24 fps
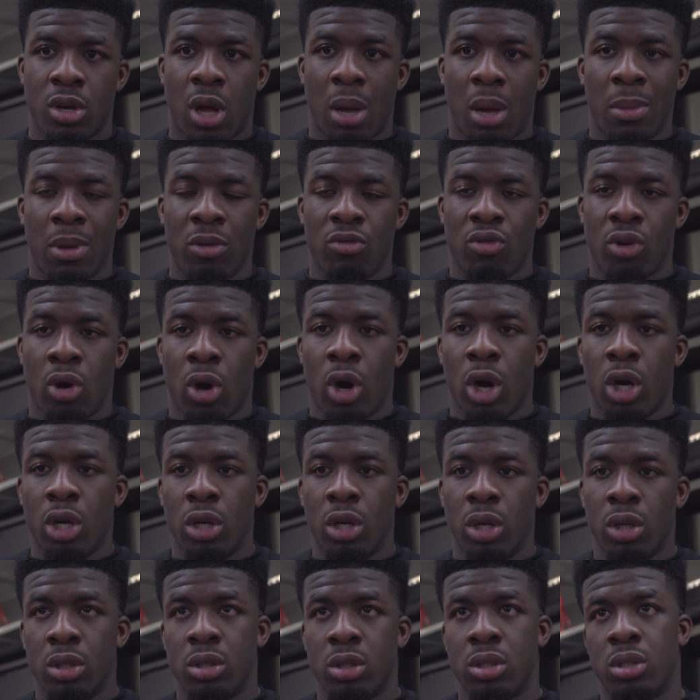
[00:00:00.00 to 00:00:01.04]
I mean,
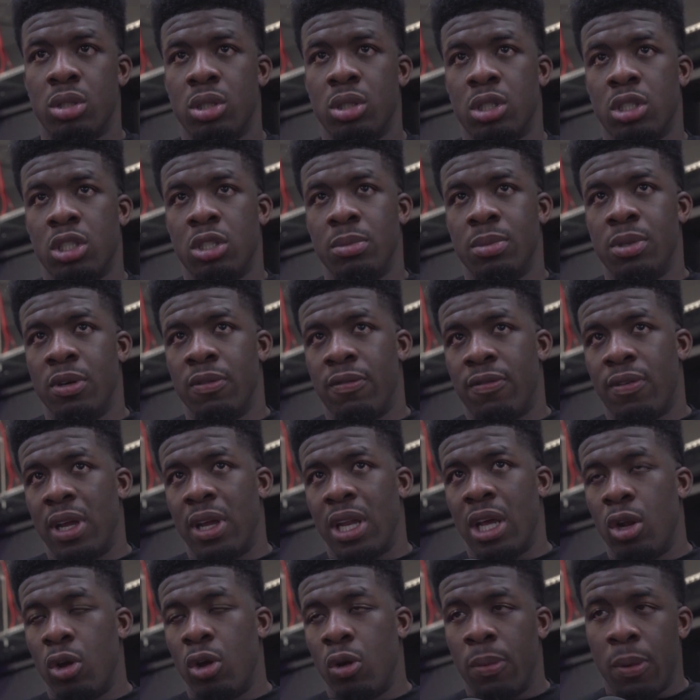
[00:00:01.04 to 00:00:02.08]
regardless, it's going to be a fight
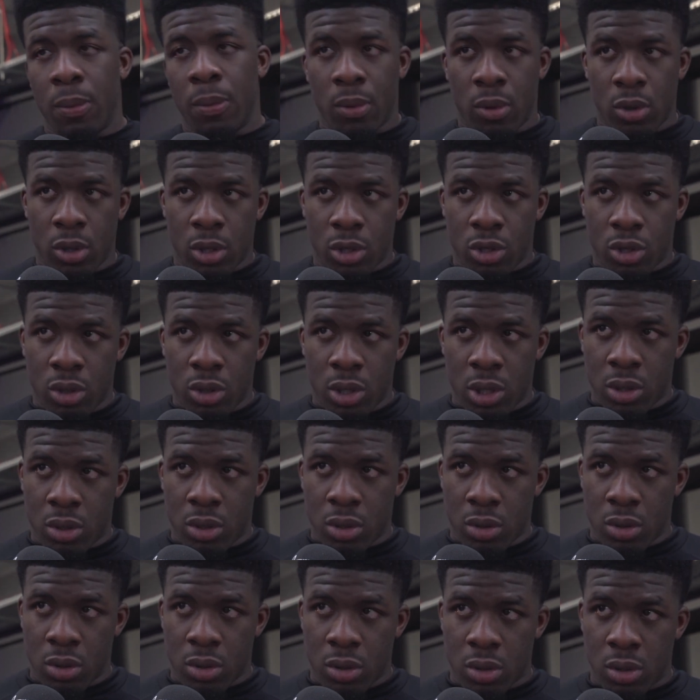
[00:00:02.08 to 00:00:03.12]
that a lot of people are going to tune
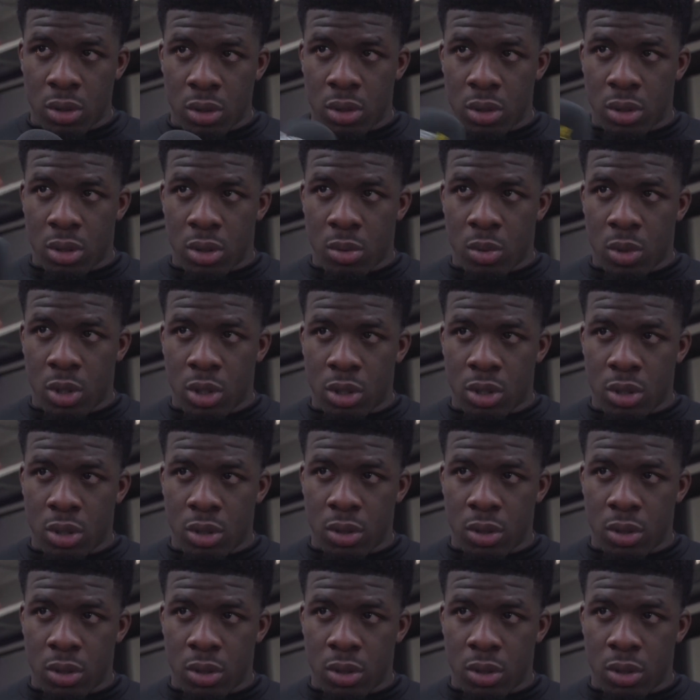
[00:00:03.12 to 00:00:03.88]
into to watch.